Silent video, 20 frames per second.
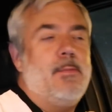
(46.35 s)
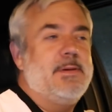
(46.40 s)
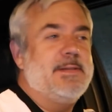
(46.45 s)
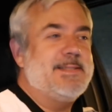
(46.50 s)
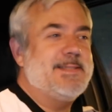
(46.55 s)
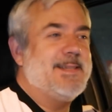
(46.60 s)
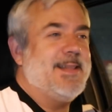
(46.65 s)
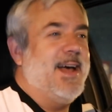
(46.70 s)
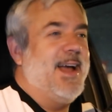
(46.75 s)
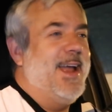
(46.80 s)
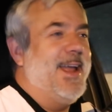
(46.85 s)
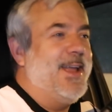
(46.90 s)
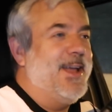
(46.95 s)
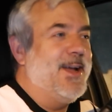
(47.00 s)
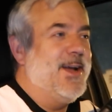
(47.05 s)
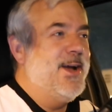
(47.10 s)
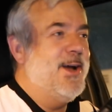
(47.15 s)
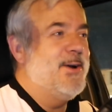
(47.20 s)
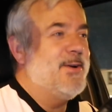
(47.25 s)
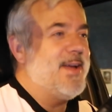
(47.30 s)
I was like,
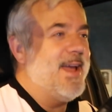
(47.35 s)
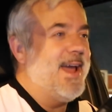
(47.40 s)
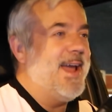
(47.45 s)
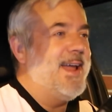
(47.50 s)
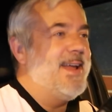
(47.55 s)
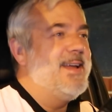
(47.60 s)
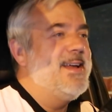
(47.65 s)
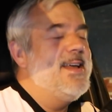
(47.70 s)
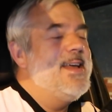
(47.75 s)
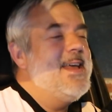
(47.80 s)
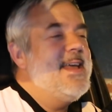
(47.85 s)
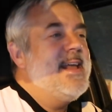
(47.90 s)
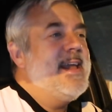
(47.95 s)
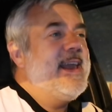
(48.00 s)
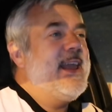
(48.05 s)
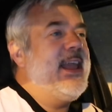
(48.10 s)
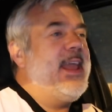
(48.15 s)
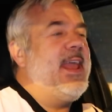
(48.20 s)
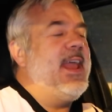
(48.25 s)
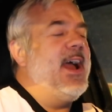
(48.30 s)
okay.
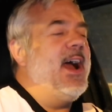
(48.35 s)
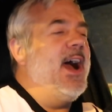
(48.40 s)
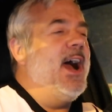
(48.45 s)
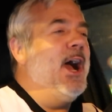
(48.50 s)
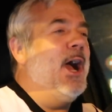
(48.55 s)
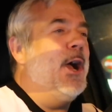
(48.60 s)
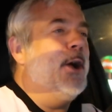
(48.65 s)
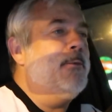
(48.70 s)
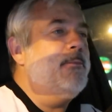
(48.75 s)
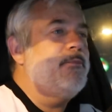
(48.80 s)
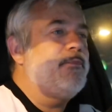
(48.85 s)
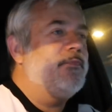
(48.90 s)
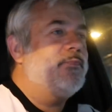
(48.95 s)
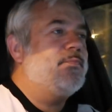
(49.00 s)
He, uh,